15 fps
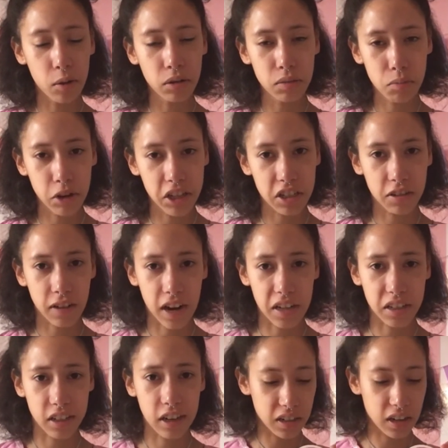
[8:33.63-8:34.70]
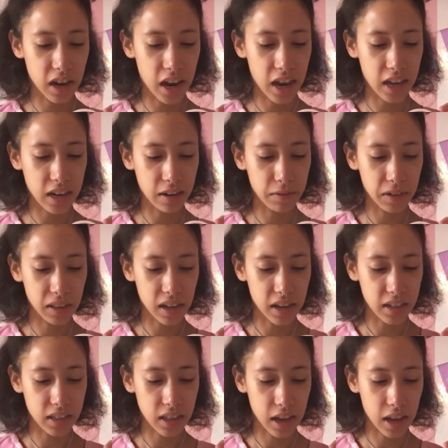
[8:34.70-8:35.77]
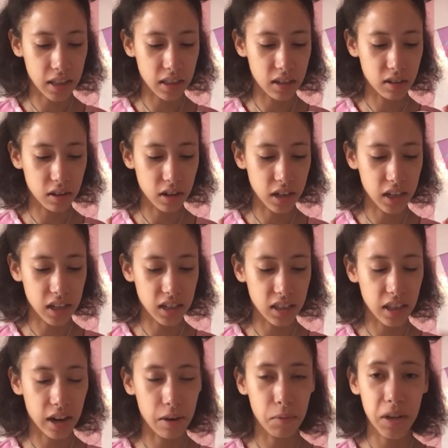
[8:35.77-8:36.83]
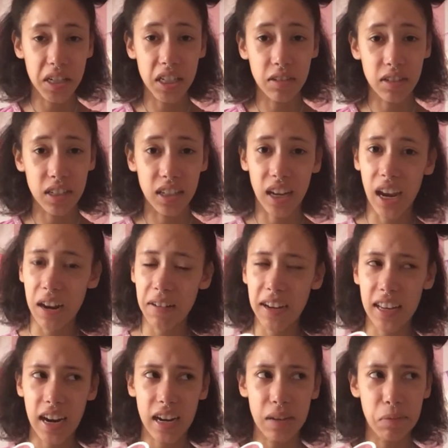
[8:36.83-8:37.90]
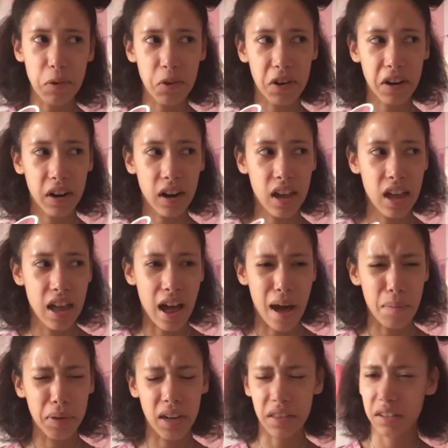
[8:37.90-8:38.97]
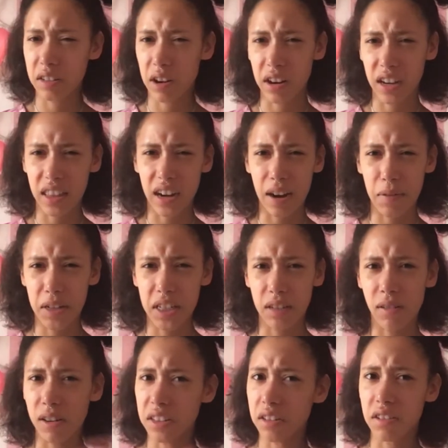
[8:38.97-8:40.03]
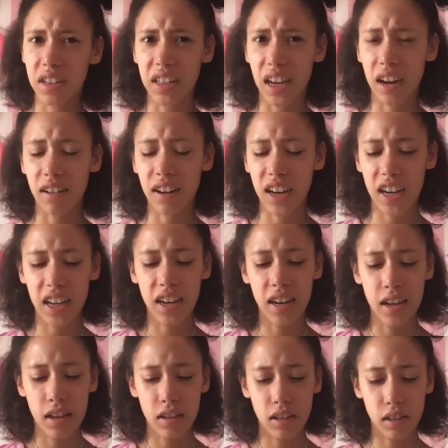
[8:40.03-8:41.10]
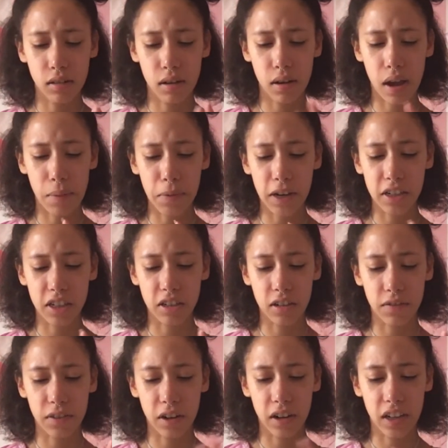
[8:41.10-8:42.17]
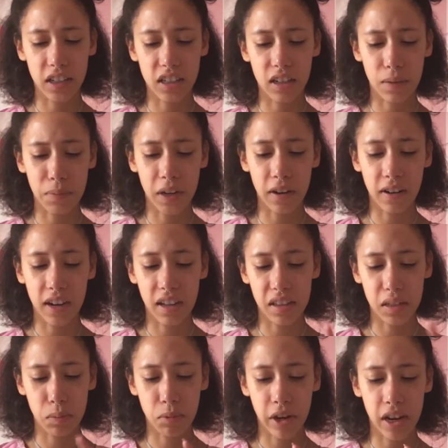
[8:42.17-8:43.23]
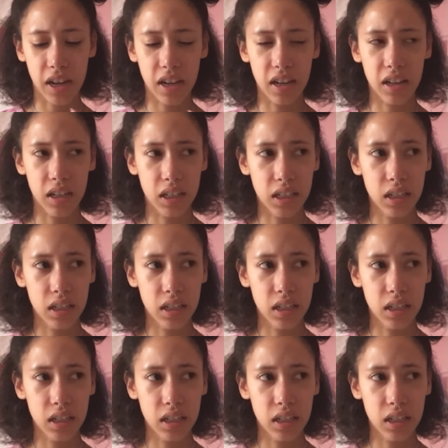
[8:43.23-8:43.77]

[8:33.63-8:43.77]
old moisturizer, and I realized that the Target that I went to didn't carry it anymore. Another Target that I went to also didn't carry it, so I'm not sure if Target stopped carrying this brand